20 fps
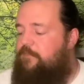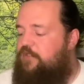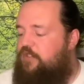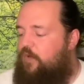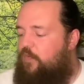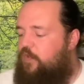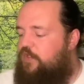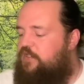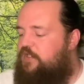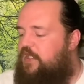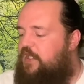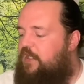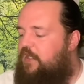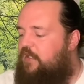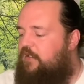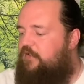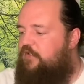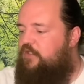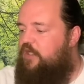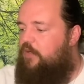so we're seeing
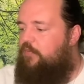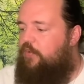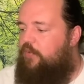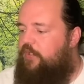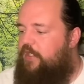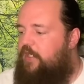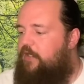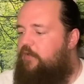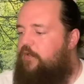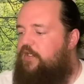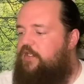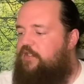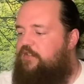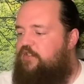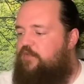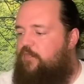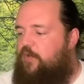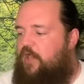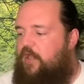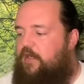it double here in this
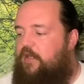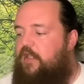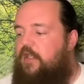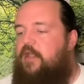spread.